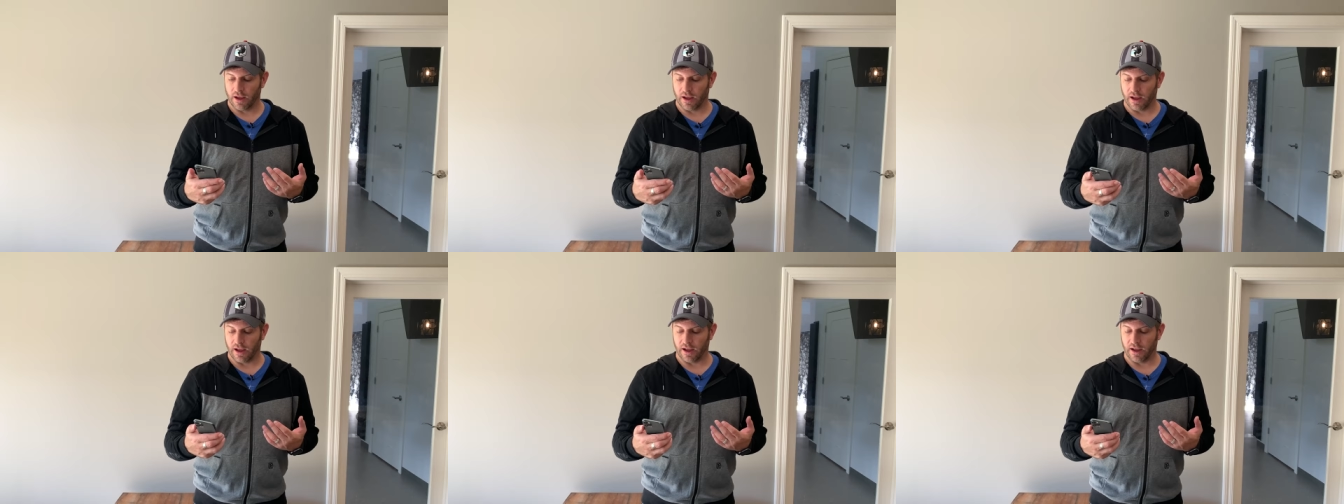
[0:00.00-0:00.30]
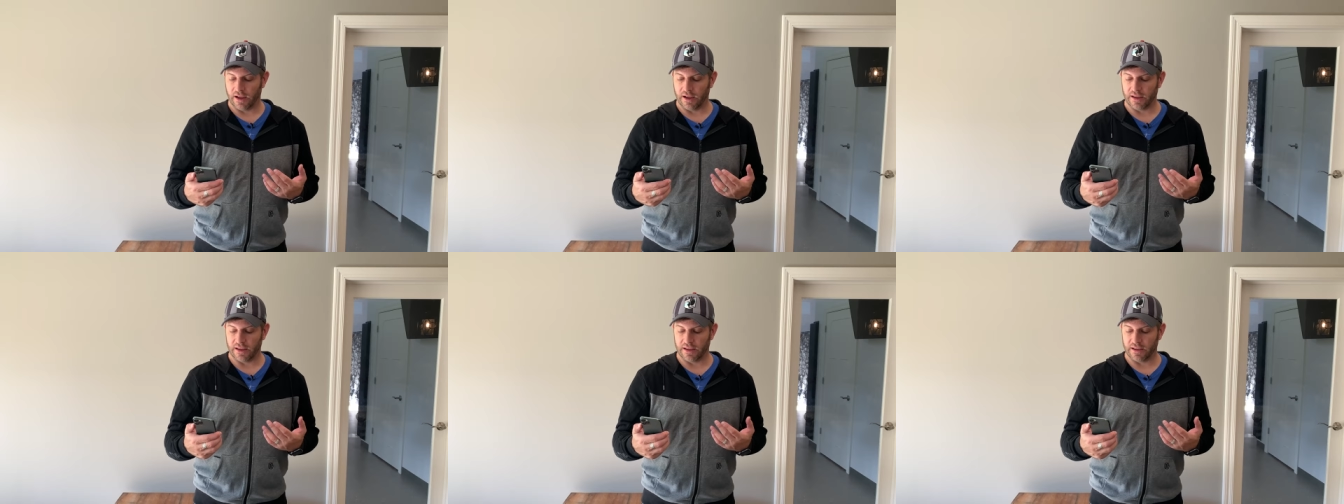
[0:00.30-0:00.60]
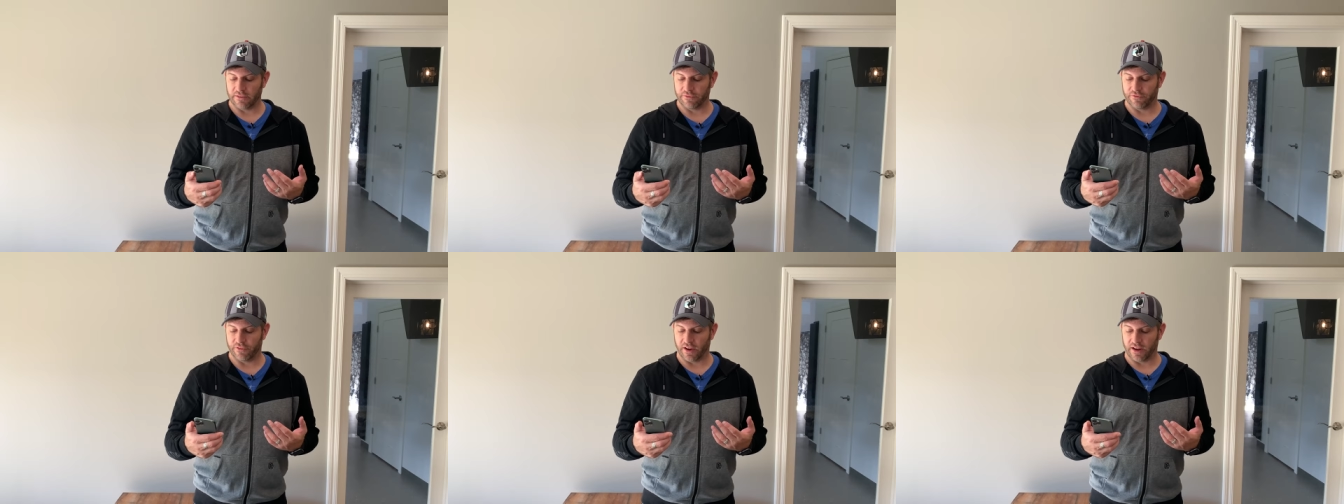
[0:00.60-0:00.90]
Uh,
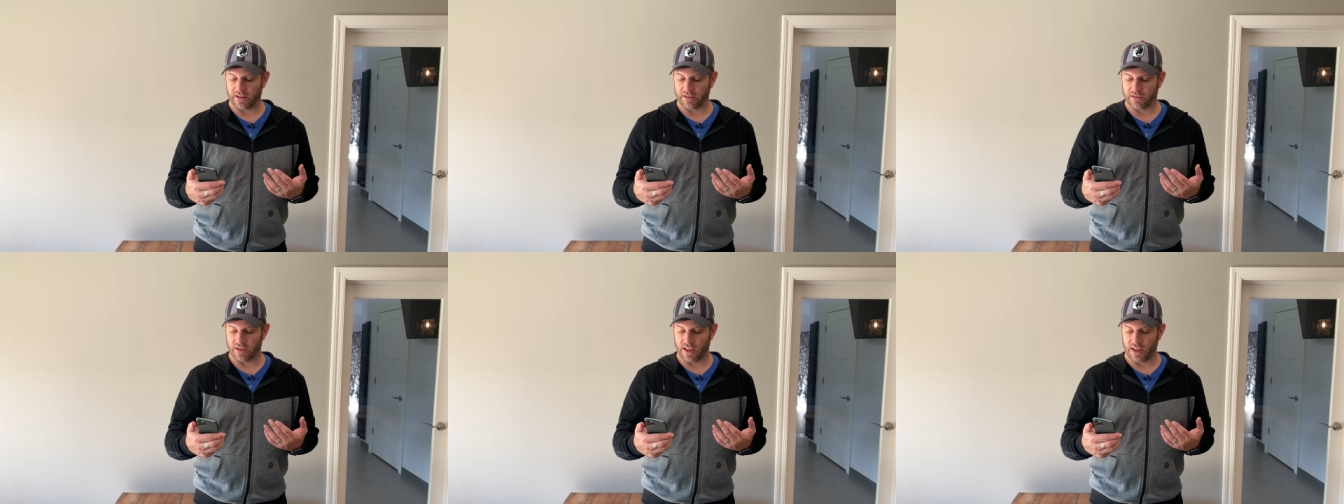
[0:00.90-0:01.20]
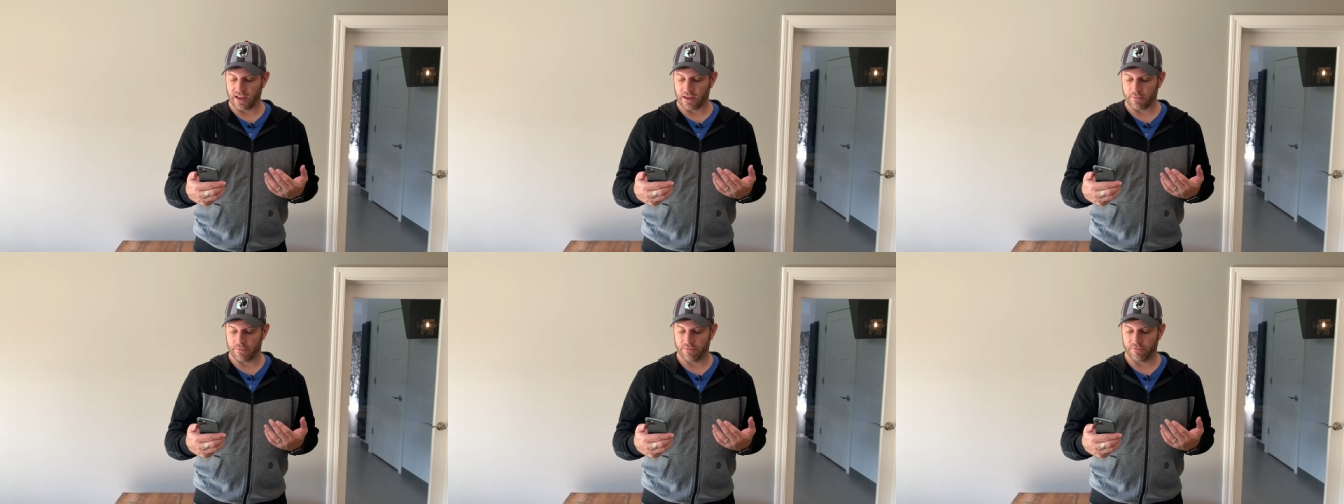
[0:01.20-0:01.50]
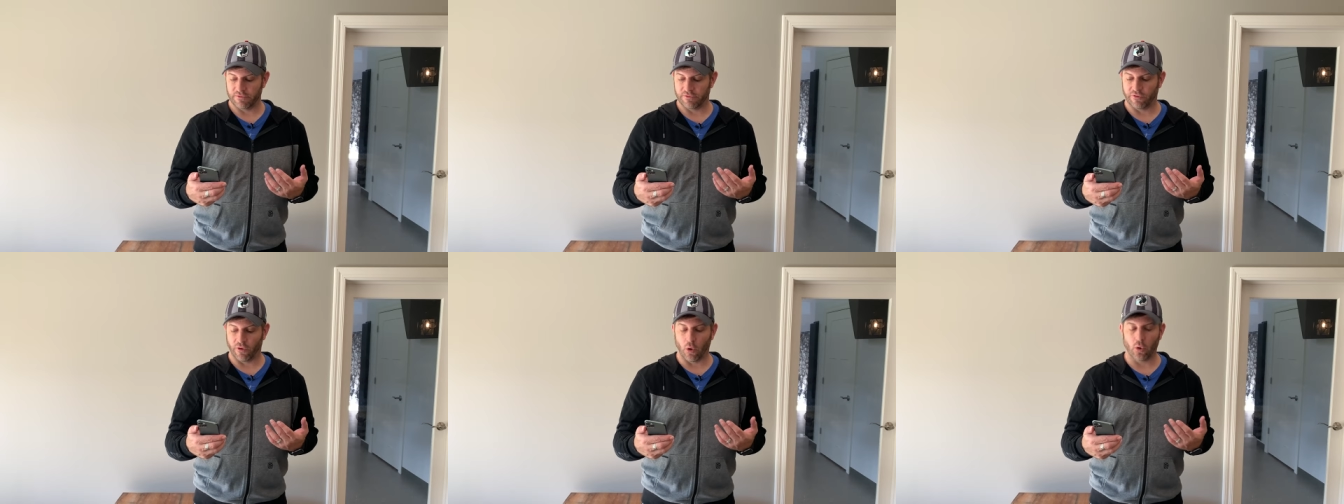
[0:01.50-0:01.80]
if I take
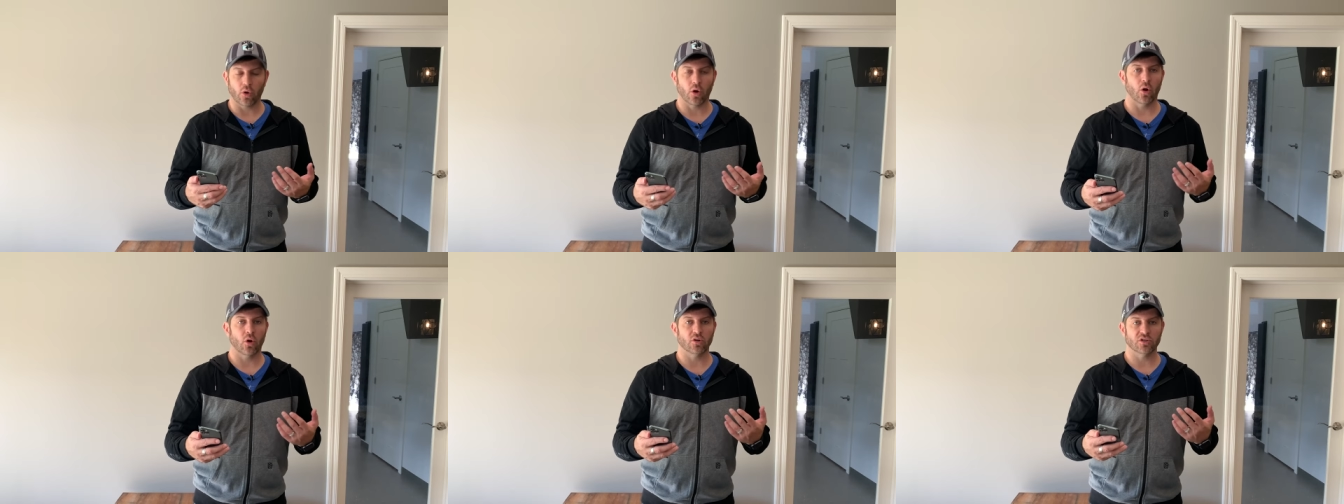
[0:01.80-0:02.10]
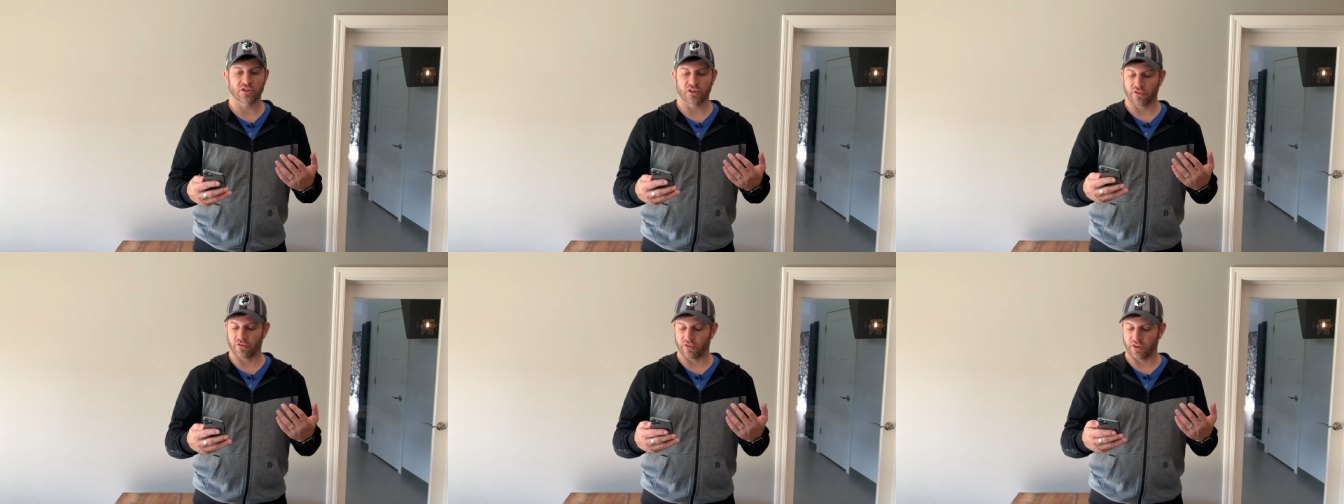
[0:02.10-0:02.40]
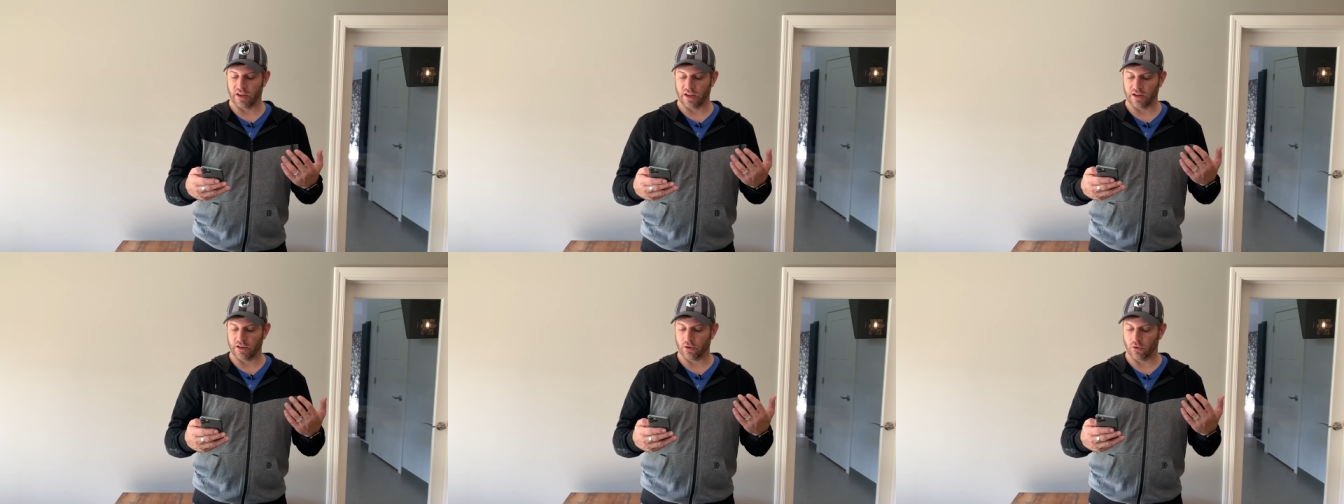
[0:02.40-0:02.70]
photos of
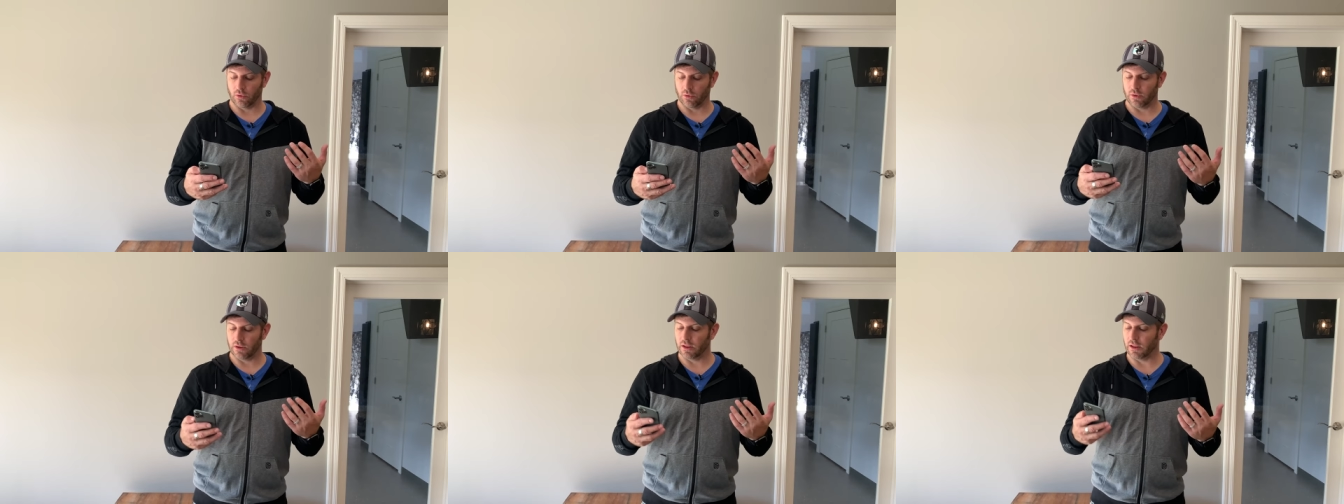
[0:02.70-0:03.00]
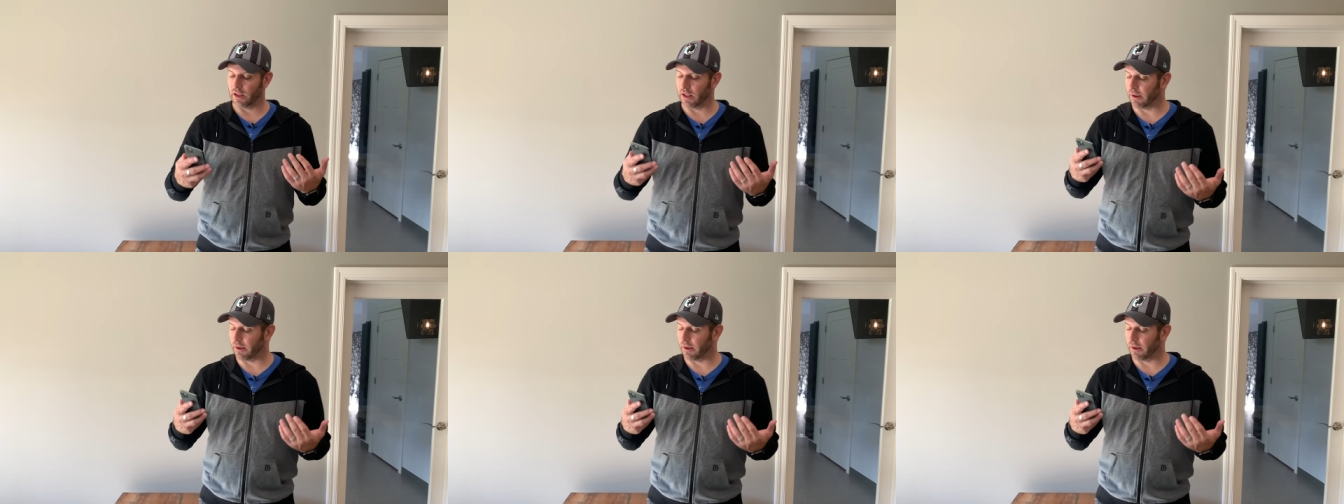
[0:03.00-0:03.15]
you know